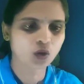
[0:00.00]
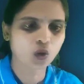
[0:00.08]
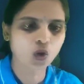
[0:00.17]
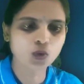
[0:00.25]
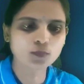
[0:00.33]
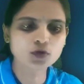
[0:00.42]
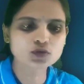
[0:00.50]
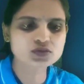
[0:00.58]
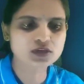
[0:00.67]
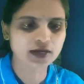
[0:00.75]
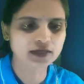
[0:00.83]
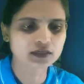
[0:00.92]

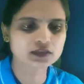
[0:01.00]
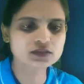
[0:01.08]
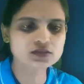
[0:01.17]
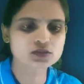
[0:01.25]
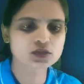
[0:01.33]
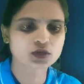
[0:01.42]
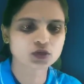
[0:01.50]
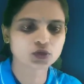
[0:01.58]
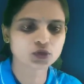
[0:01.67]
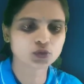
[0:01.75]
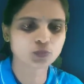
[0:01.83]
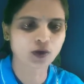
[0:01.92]
homozygous
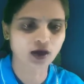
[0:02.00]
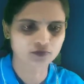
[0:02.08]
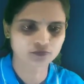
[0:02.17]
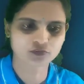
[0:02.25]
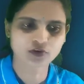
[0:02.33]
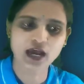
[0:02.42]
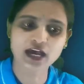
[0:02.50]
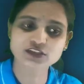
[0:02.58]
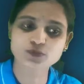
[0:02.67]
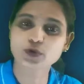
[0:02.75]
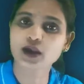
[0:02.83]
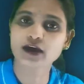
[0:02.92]
dwarf,
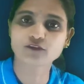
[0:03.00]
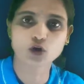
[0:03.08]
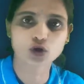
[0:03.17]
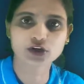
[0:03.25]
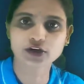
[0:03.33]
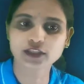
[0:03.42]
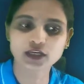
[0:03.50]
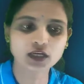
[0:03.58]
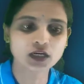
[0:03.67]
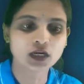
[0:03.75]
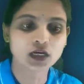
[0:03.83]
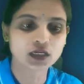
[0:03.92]
as we have
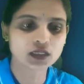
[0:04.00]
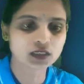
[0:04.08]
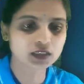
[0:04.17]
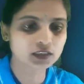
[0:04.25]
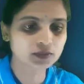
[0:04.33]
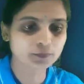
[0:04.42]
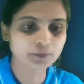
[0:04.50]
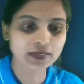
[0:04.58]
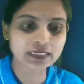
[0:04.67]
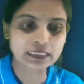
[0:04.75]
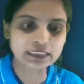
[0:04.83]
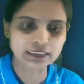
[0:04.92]
already learnt
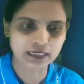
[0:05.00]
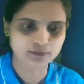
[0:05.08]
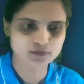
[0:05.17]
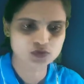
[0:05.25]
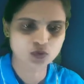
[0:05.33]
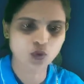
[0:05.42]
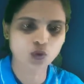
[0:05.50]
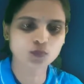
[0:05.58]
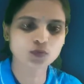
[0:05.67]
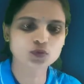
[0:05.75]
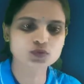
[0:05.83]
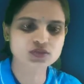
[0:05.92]
many times,
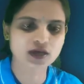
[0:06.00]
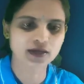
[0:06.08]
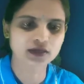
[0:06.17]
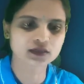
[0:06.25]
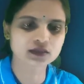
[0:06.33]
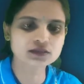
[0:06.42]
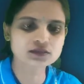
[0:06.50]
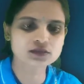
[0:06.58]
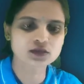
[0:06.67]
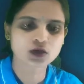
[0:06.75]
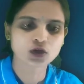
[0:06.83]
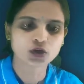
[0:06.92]

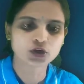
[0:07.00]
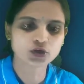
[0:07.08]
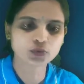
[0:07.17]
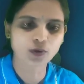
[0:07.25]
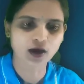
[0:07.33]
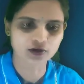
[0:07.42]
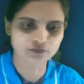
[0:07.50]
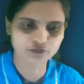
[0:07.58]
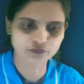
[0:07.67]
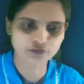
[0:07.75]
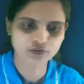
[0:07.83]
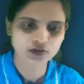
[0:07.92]
homozygous dwarf.
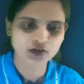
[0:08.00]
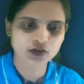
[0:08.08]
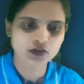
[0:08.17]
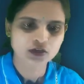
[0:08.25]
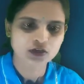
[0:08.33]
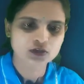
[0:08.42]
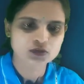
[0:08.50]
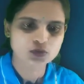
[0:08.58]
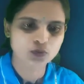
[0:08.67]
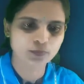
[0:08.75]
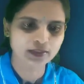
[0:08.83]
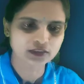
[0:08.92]

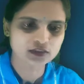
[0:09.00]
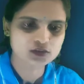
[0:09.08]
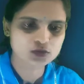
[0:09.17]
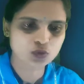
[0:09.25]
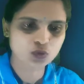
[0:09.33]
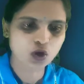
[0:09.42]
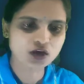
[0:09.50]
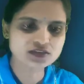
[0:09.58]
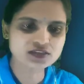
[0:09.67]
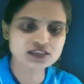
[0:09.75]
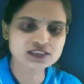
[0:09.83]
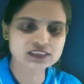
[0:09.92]
So when this
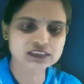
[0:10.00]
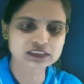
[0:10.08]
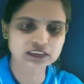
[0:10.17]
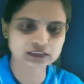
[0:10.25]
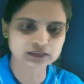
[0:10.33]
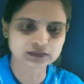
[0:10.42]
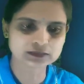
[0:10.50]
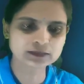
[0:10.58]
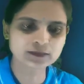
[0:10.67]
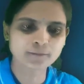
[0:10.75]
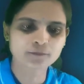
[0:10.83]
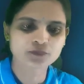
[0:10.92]
cross is done,